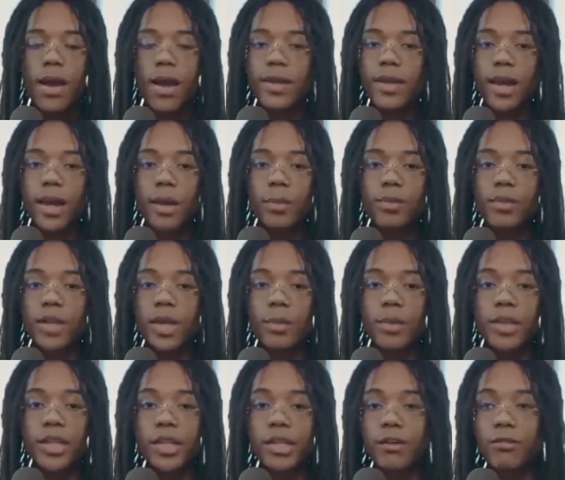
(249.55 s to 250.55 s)
I can't blame
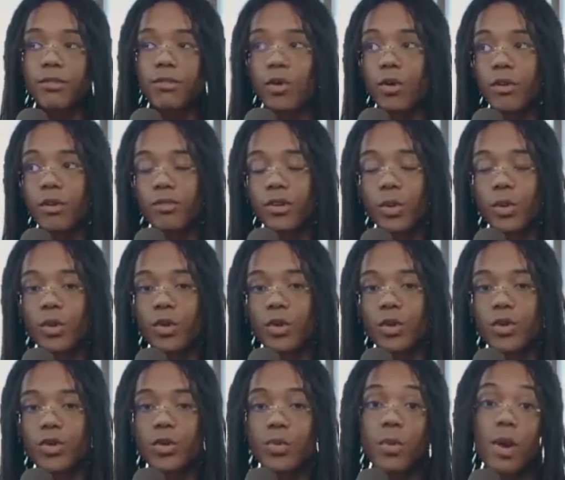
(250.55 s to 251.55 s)
any of your
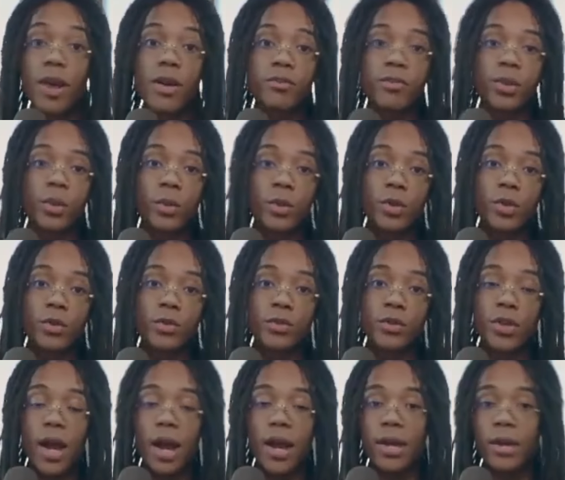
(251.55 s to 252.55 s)
viewers or my viewers
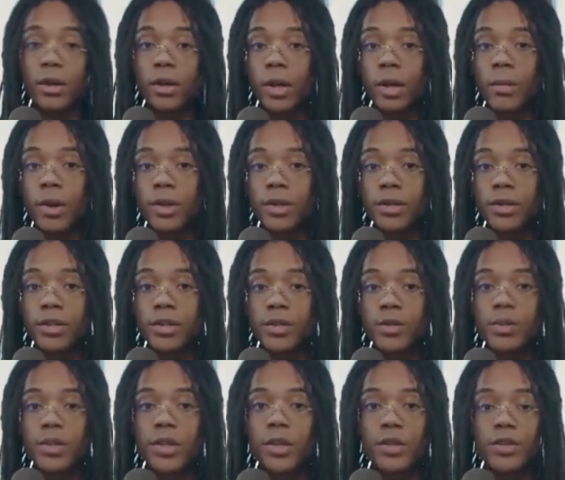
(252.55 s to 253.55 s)
for not hearing about this
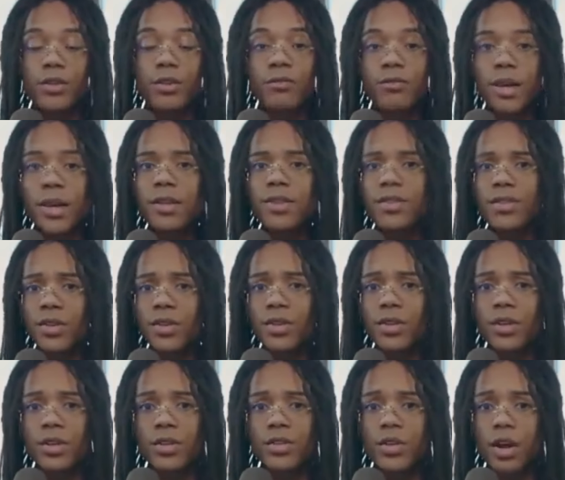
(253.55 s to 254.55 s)
because you've done such
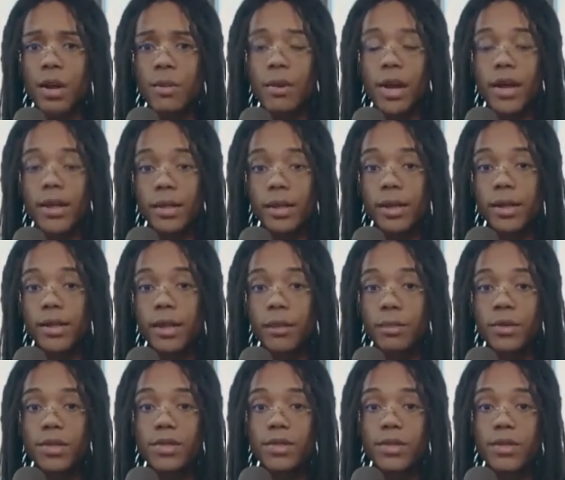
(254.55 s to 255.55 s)
a good job hiding it
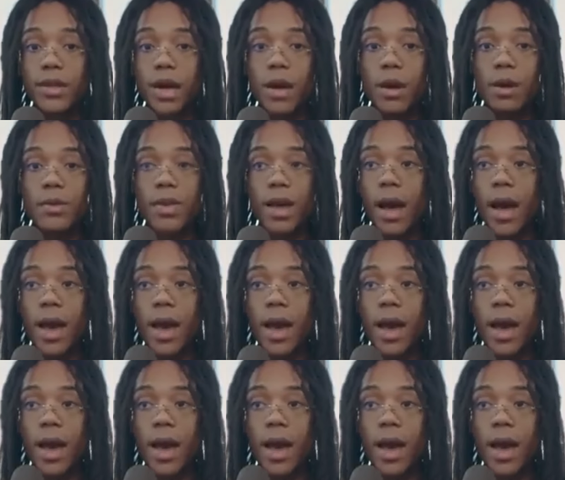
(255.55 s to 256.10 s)
up until now that